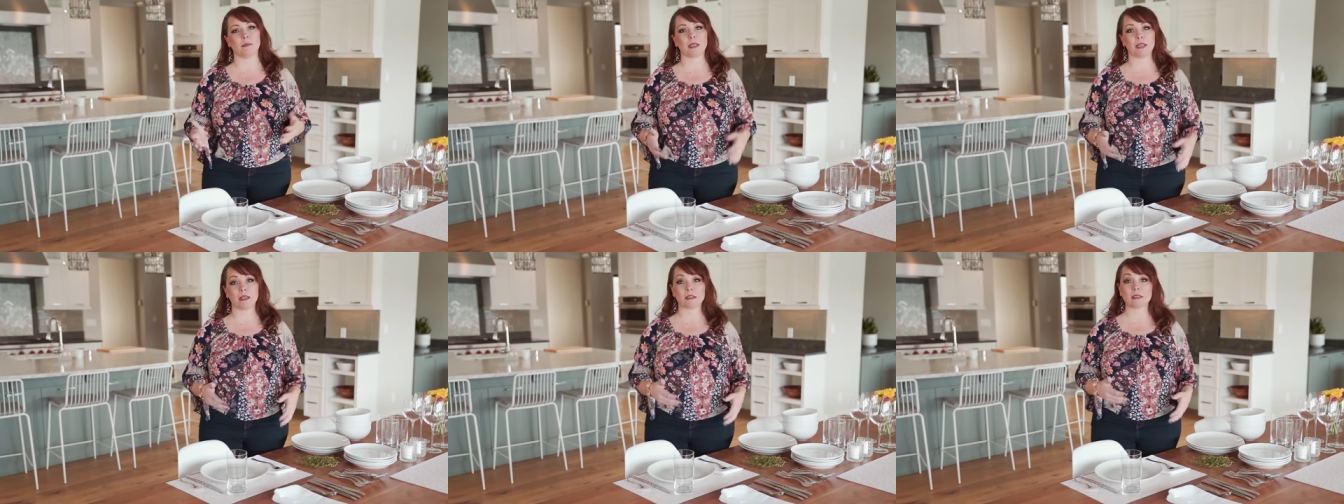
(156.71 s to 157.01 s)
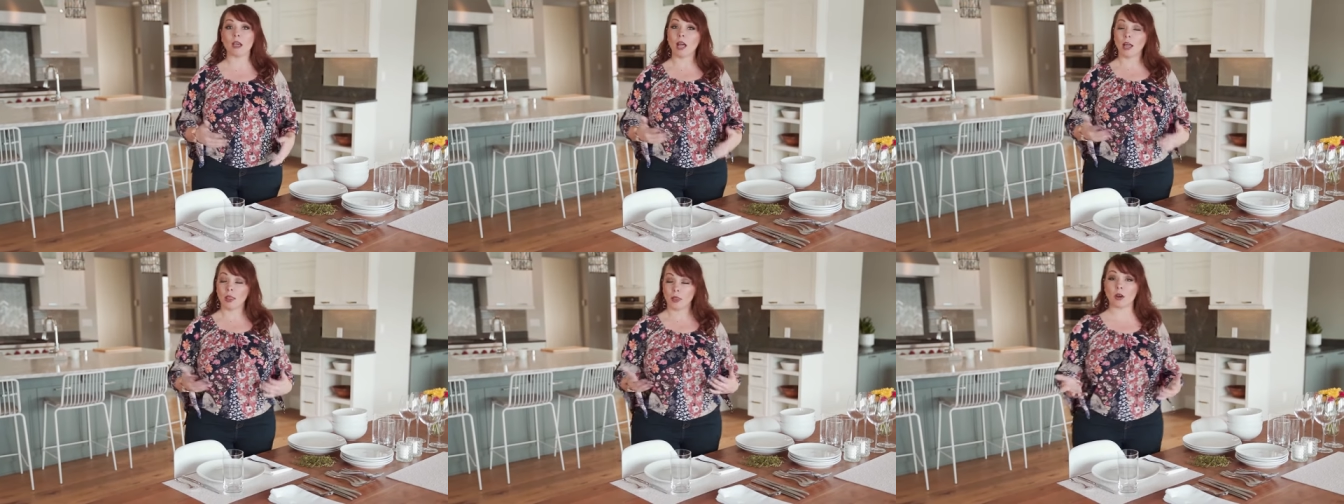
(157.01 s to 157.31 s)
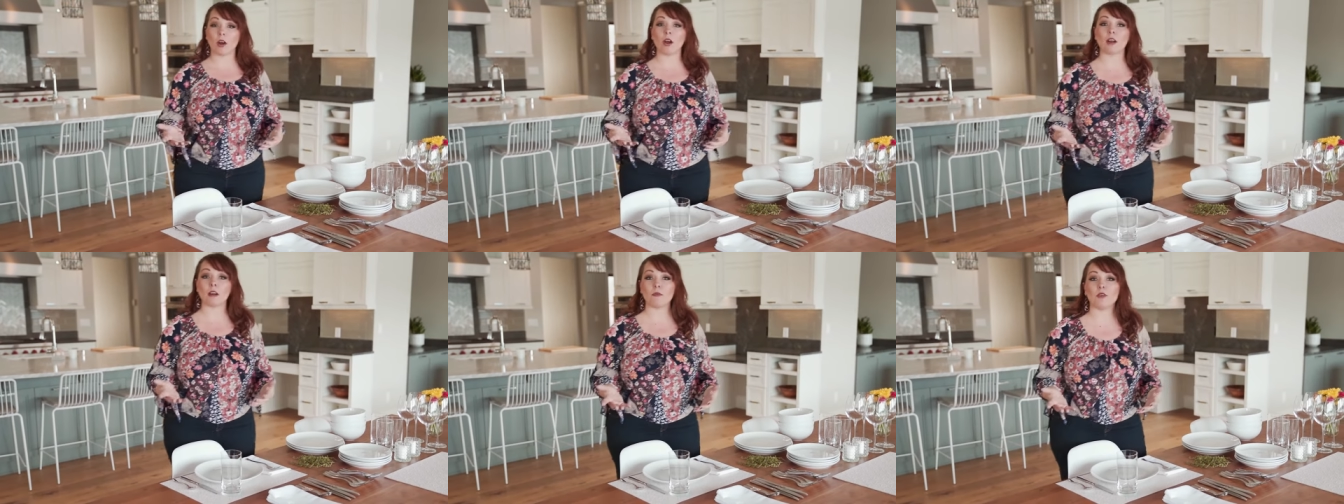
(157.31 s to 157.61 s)
because there
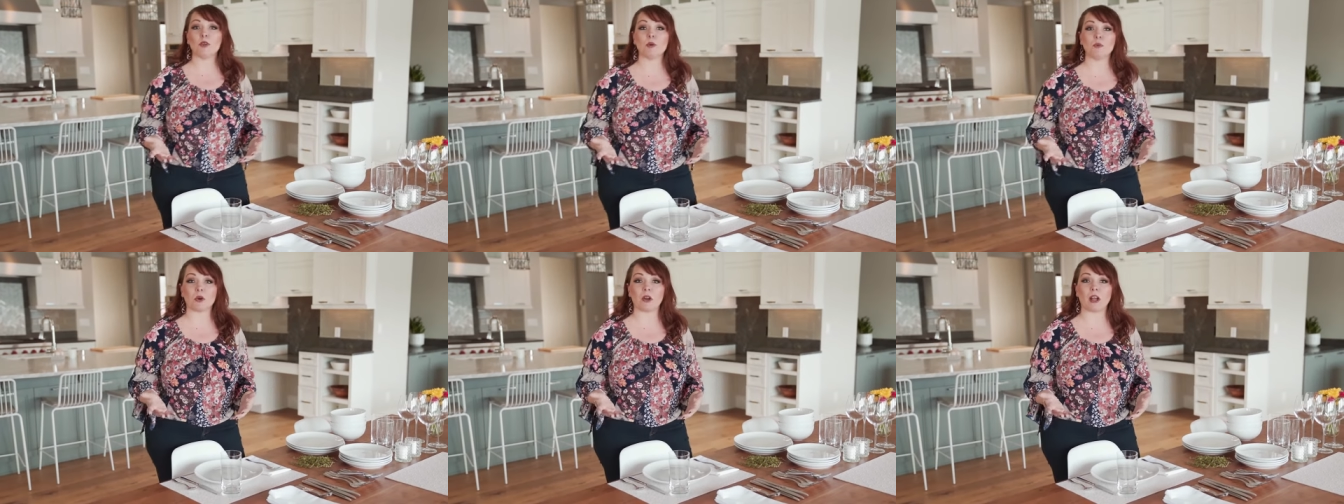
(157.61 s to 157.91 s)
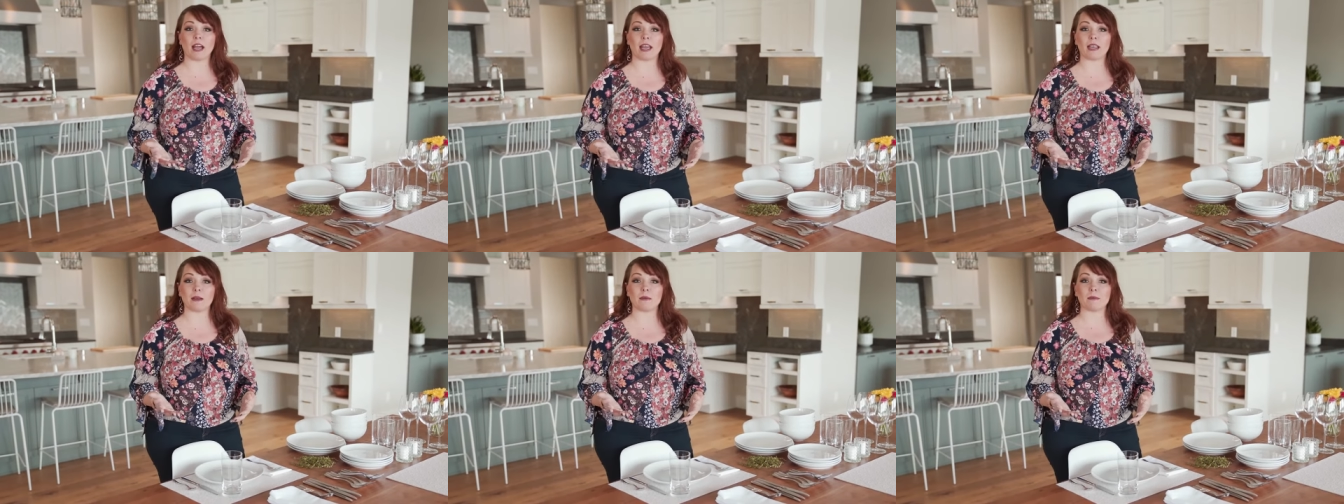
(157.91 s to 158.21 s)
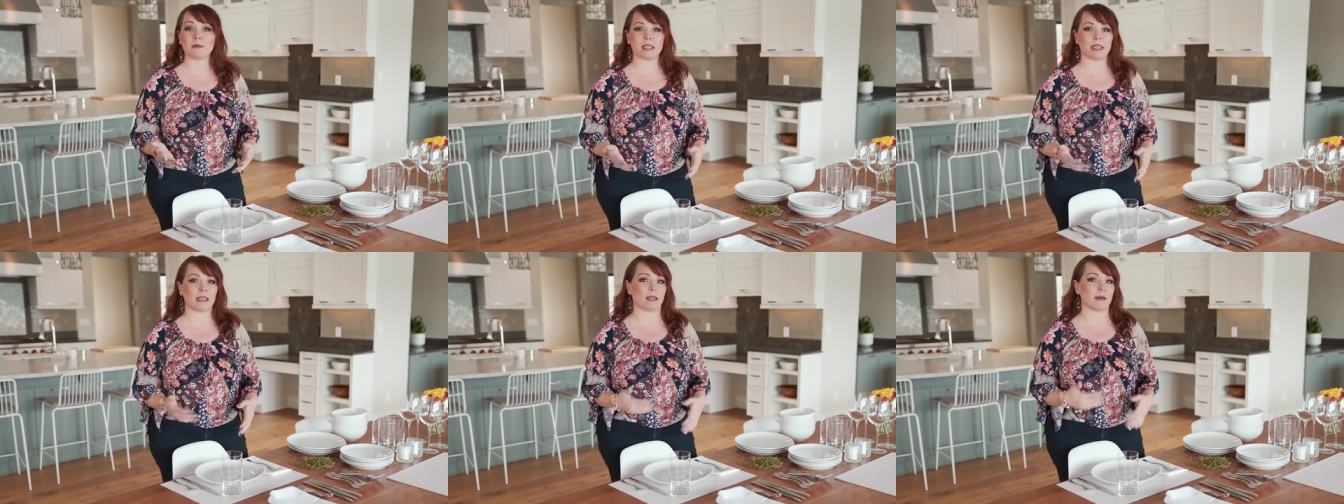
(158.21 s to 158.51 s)
are a few more
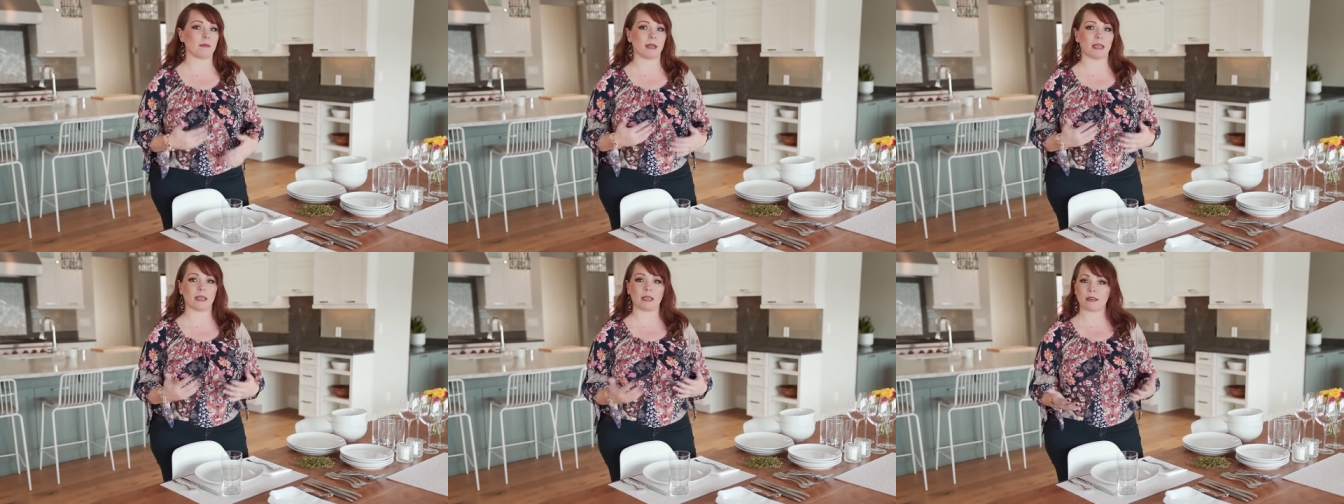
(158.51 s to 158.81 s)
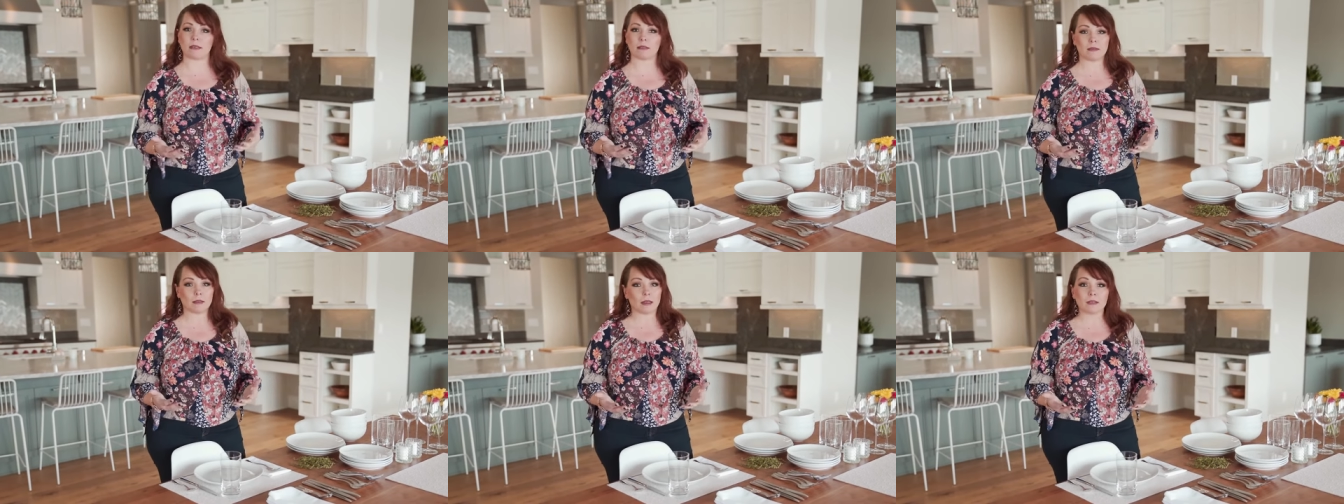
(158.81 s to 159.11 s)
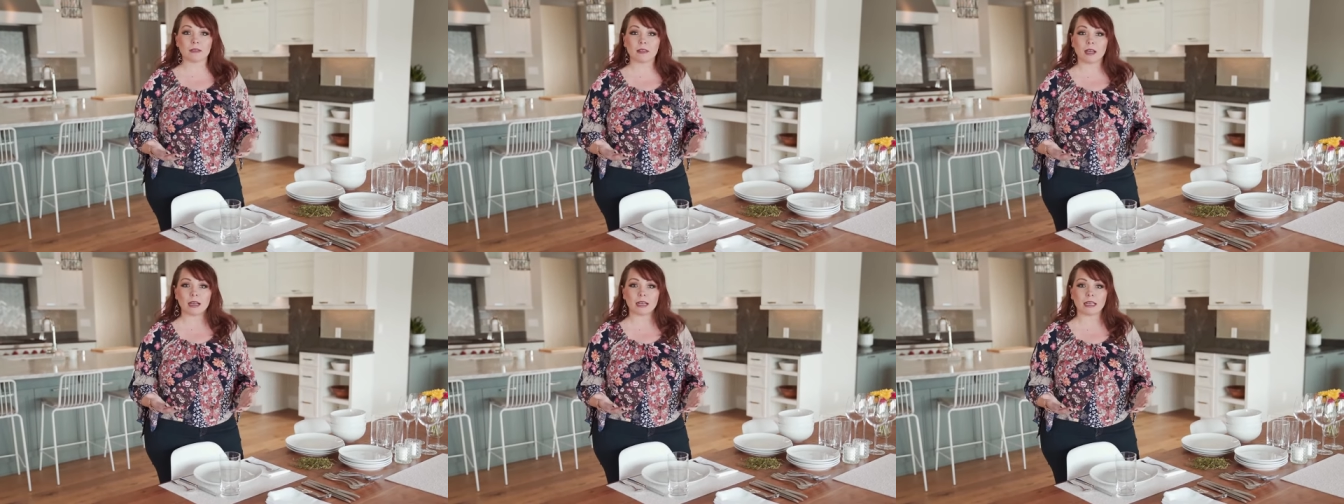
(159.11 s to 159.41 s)
items that can make it a
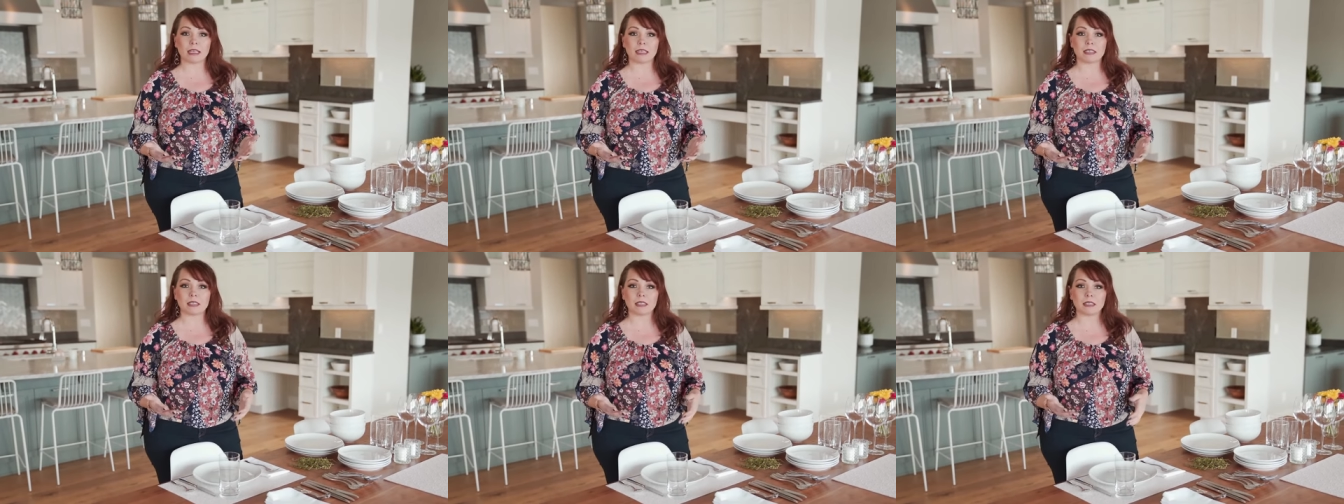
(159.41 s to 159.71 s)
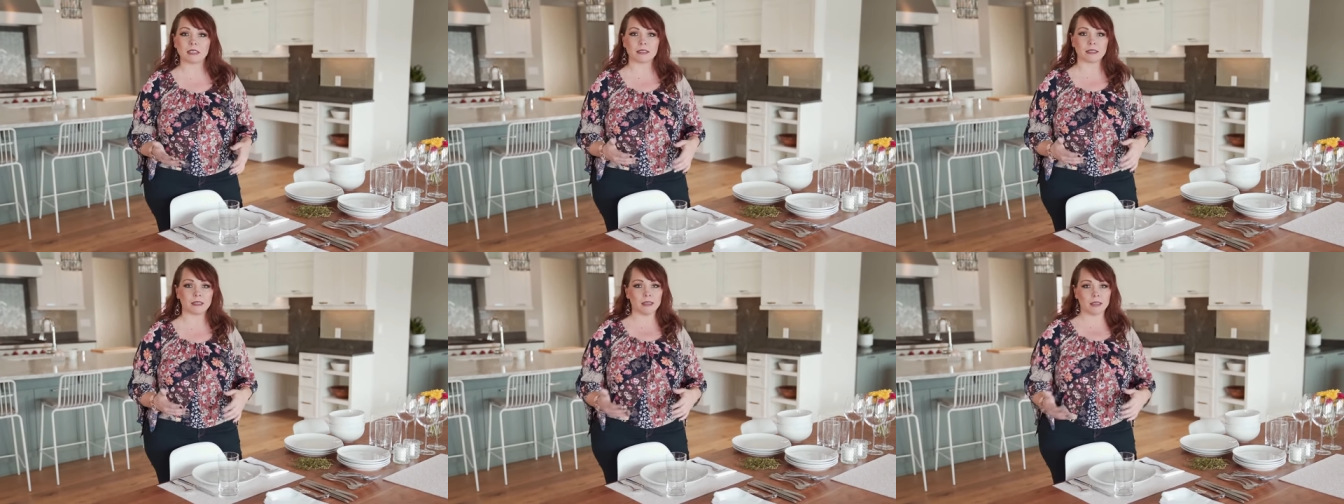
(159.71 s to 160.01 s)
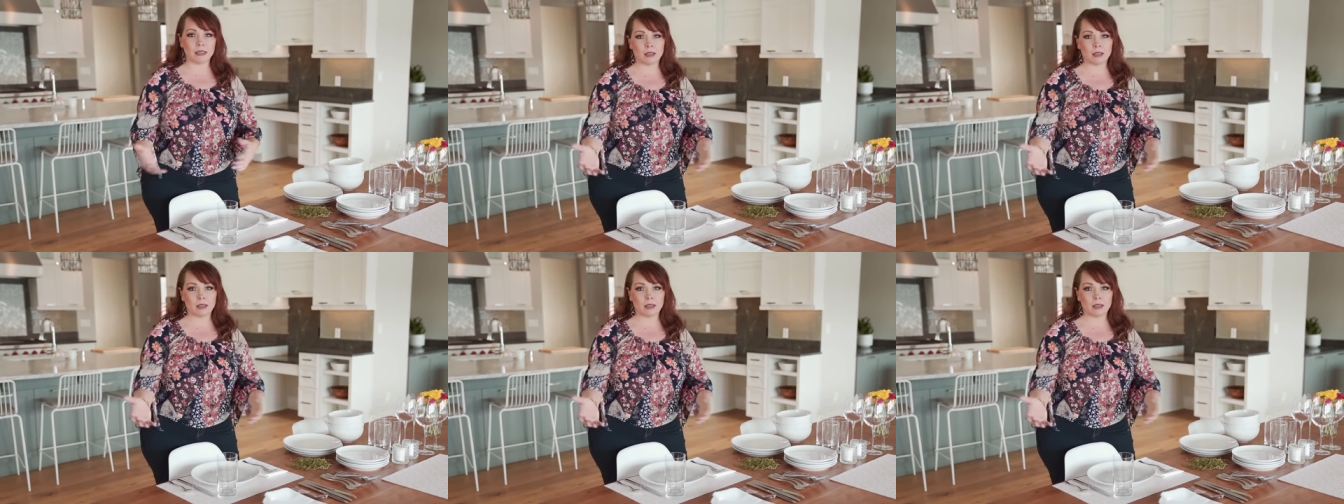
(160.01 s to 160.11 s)
lot easier